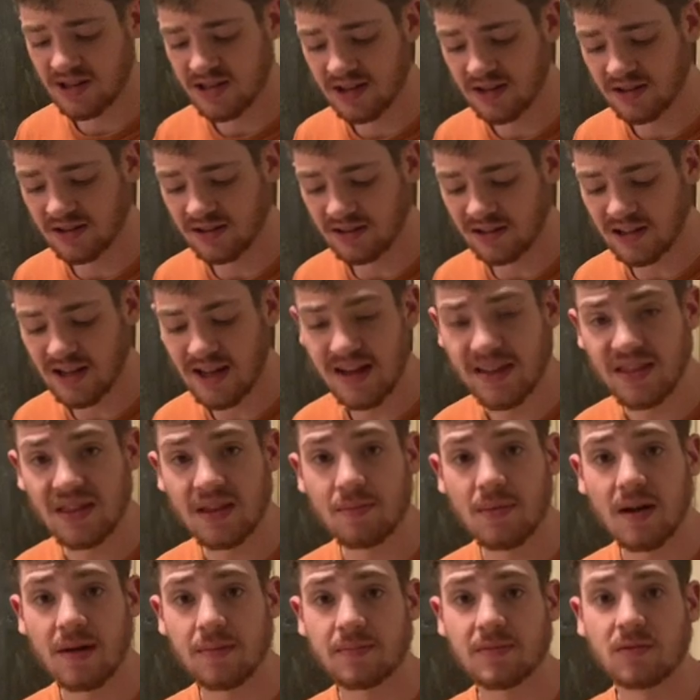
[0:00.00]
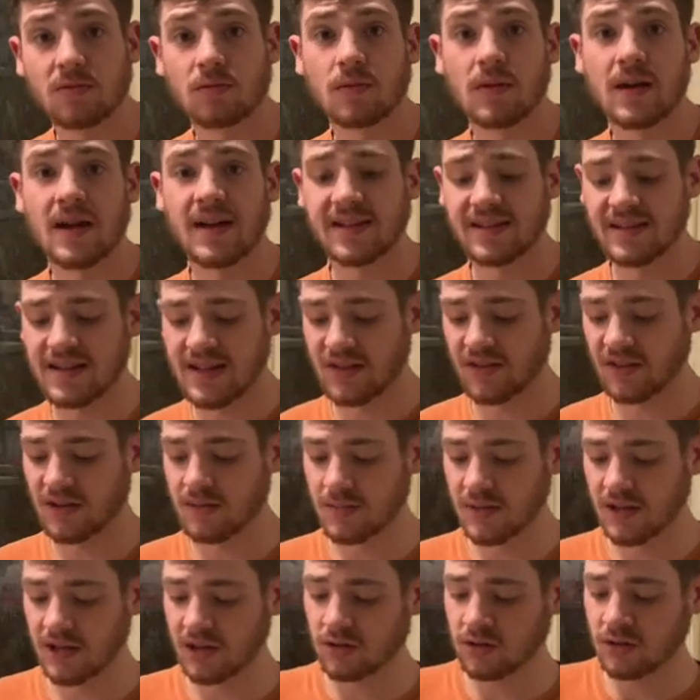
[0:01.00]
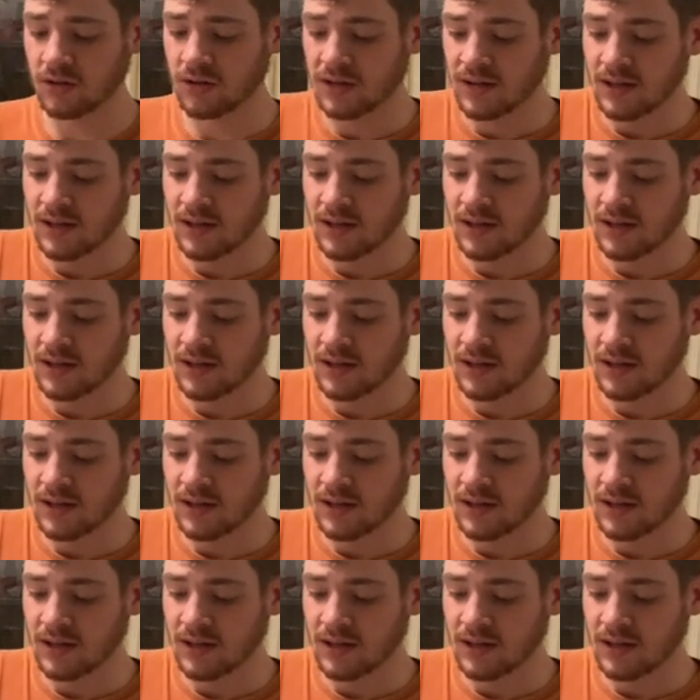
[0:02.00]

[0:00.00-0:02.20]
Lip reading: to line them up right down the middle